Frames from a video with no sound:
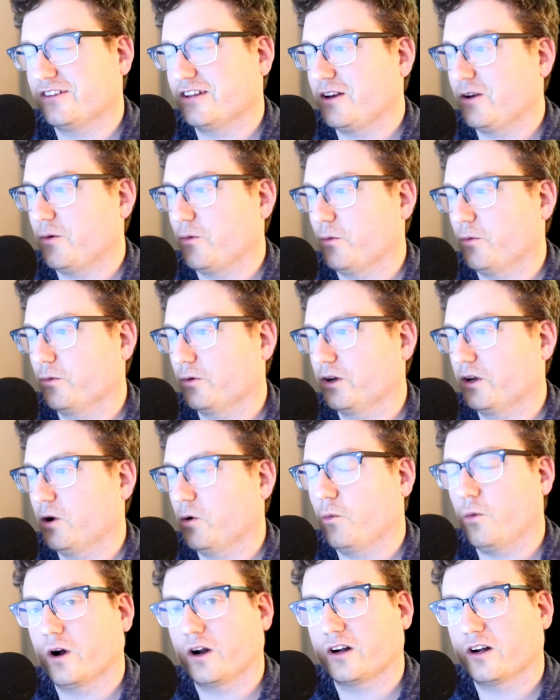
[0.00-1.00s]
you know,
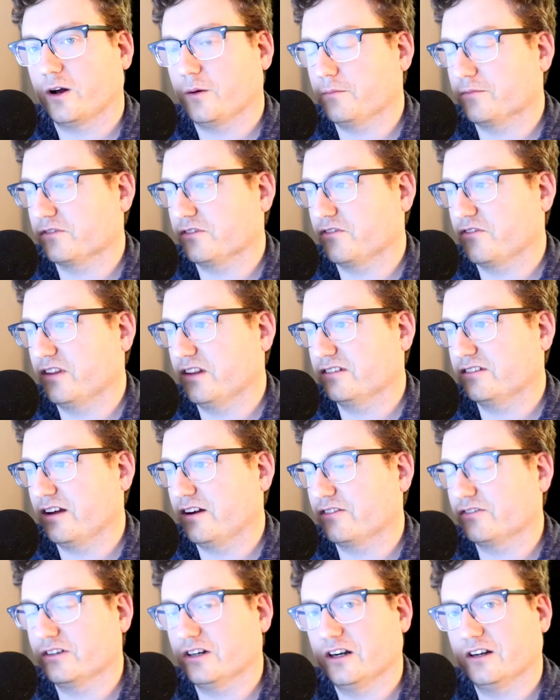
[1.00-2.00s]
what comes of this
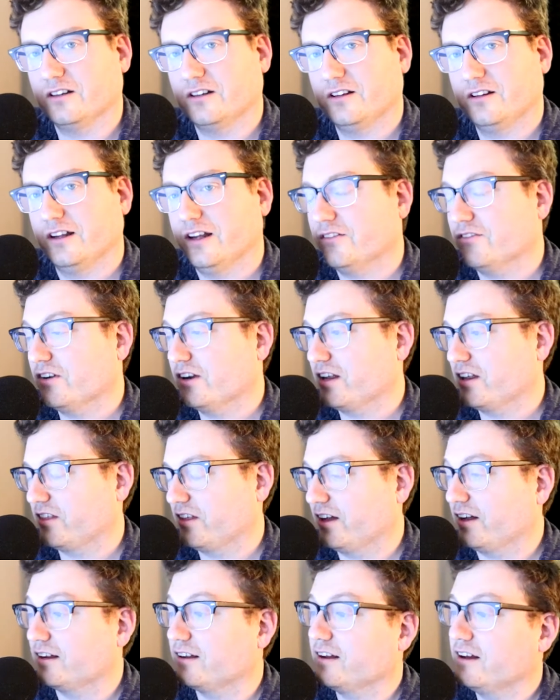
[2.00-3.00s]
effort, if
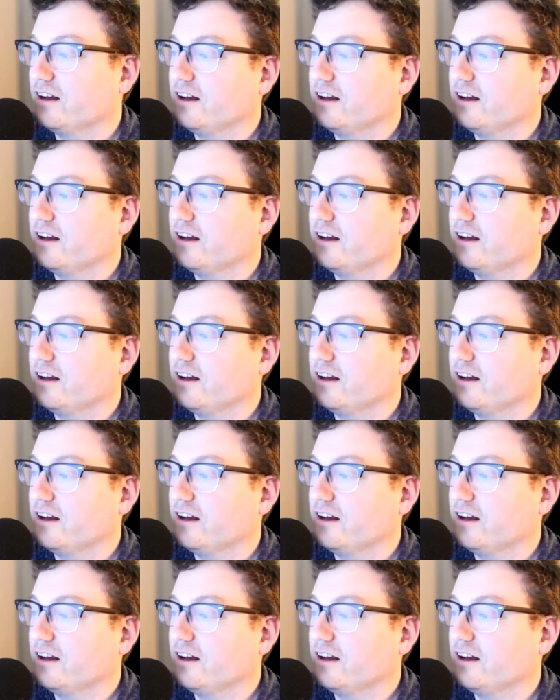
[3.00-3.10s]
anything.